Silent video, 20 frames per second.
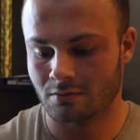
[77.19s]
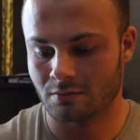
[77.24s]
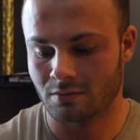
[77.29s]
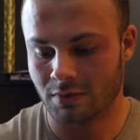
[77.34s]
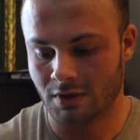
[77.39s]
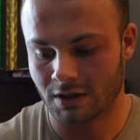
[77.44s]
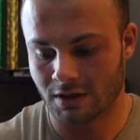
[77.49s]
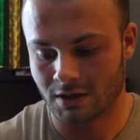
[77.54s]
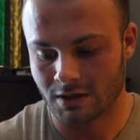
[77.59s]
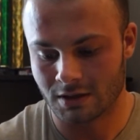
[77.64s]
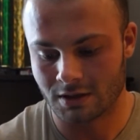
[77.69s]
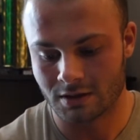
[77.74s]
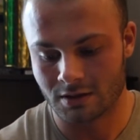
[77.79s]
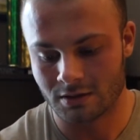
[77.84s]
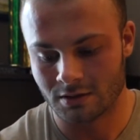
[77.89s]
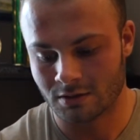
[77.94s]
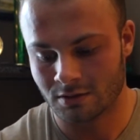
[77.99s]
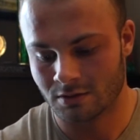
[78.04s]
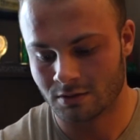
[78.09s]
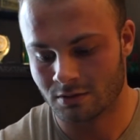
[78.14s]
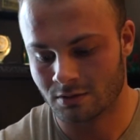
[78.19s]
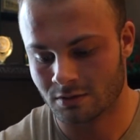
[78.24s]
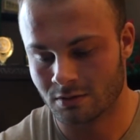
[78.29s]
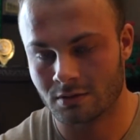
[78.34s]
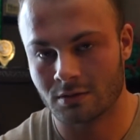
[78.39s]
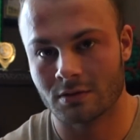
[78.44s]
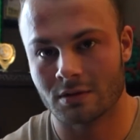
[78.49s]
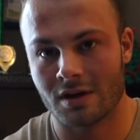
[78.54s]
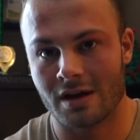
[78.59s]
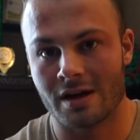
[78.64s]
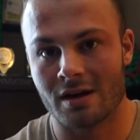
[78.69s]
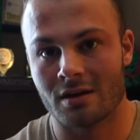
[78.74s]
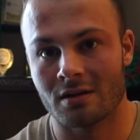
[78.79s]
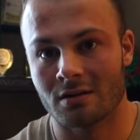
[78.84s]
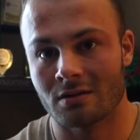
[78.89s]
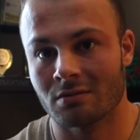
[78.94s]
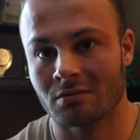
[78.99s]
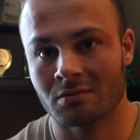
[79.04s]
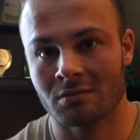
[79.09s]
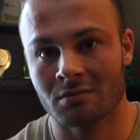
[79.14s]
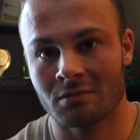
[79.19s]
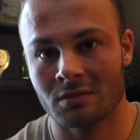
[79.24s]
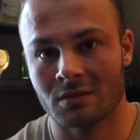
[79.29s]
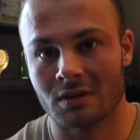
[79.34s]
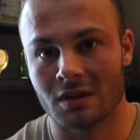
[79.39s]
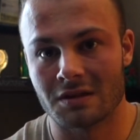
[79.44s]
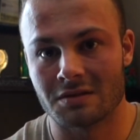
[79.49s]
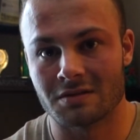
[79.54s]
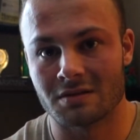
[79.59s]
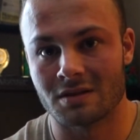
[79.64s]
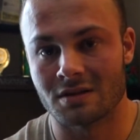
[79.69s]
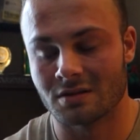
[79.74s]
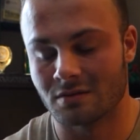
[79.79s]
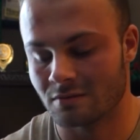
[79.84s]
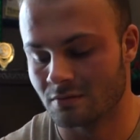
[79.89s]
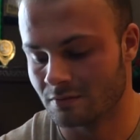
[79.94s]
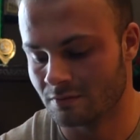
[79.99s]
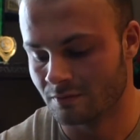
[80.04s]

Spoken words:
but yeah, that's it.